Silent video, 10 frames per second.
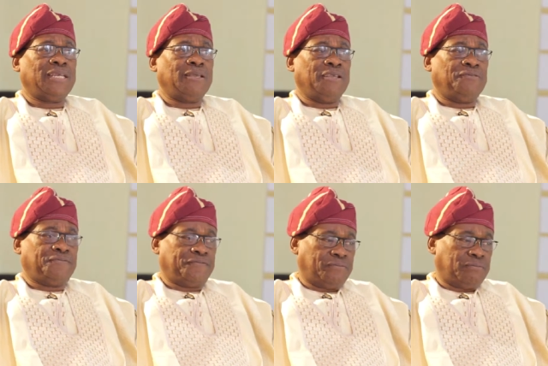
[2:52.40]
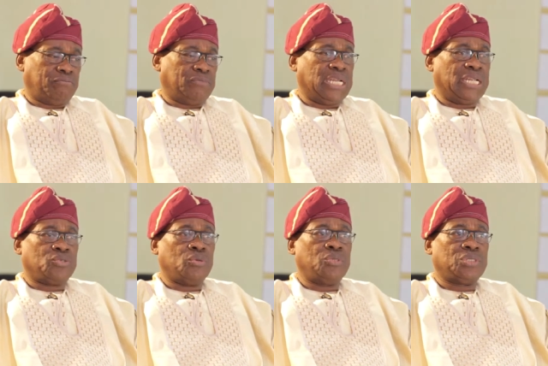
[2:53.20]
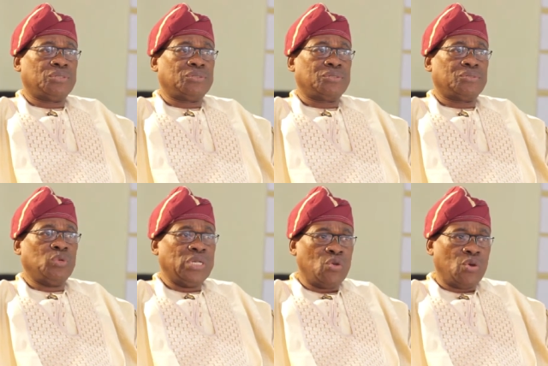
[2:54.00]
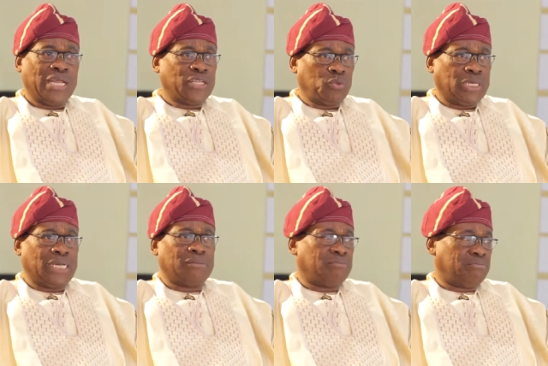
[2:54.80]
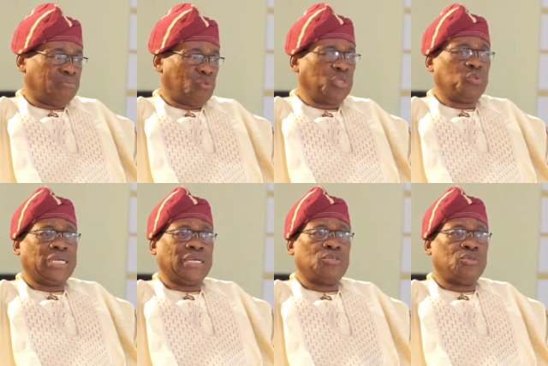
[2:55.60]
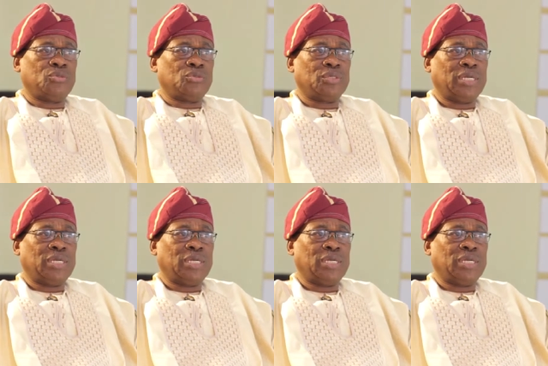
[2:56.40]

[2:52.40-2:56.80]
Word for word: If there are solutions, we know that we can, what we can do,